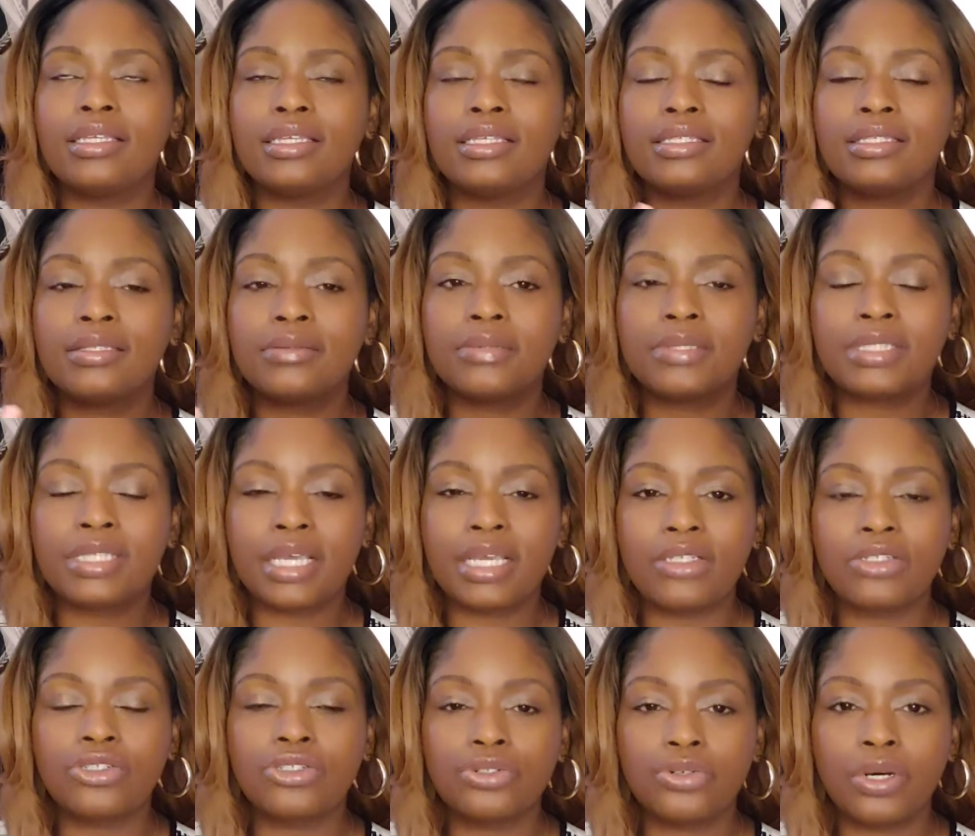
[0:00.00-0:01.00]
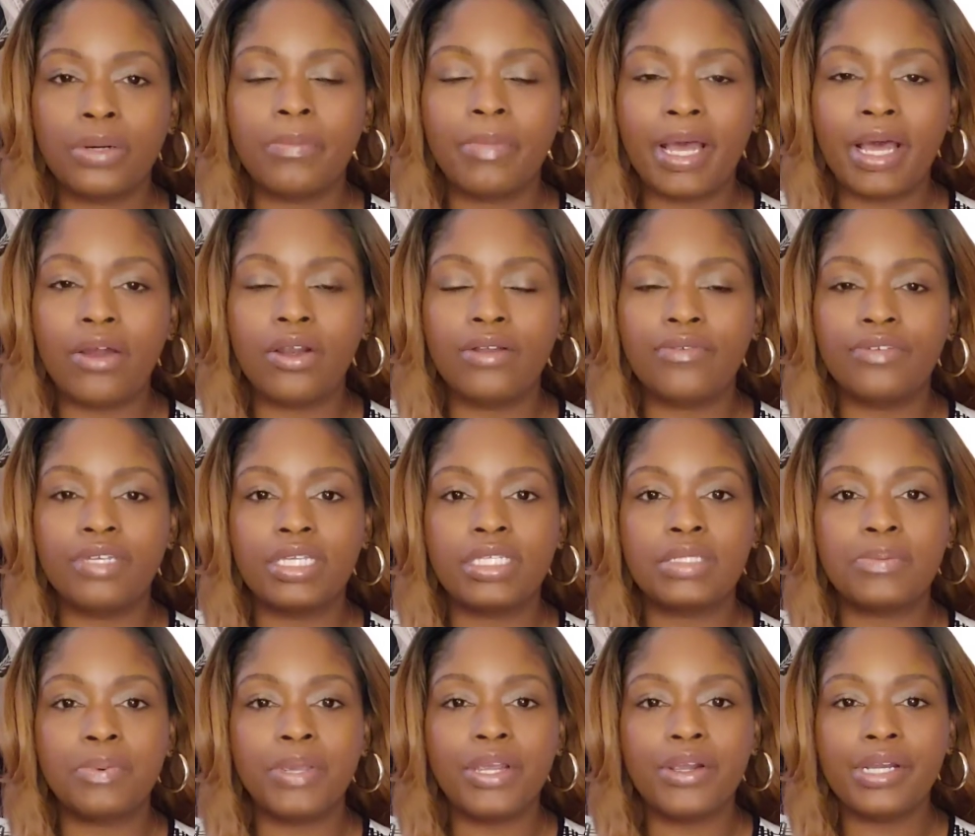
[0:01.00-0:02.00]
substantial amount of
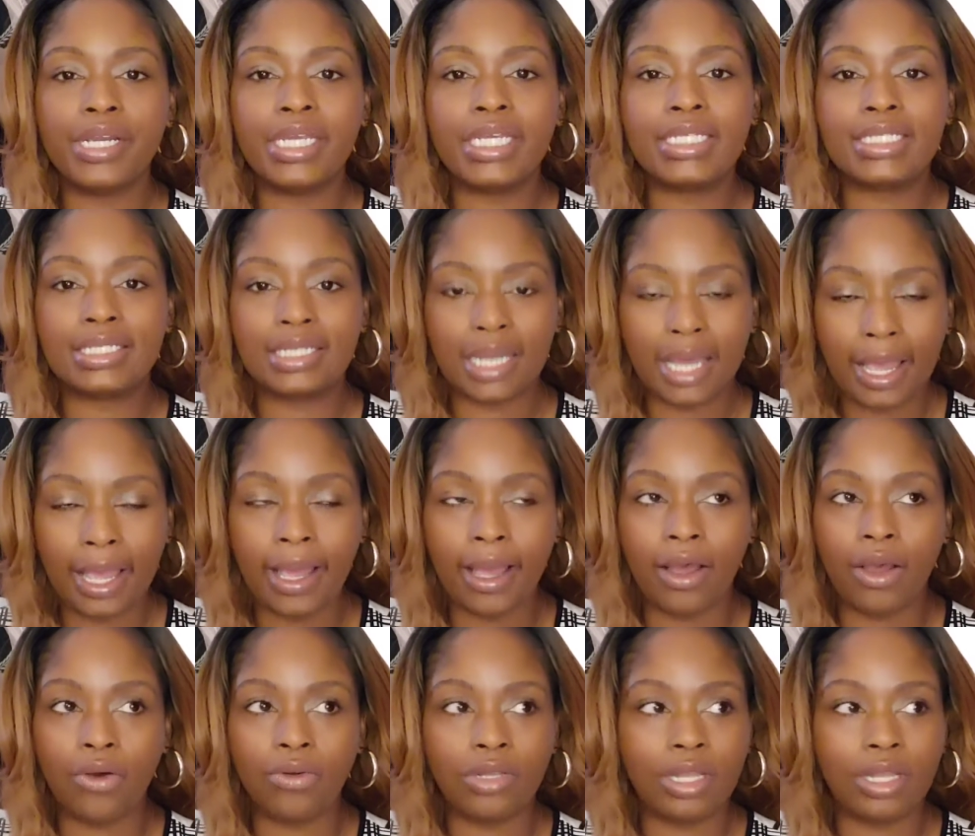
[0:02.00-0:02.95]
experience now.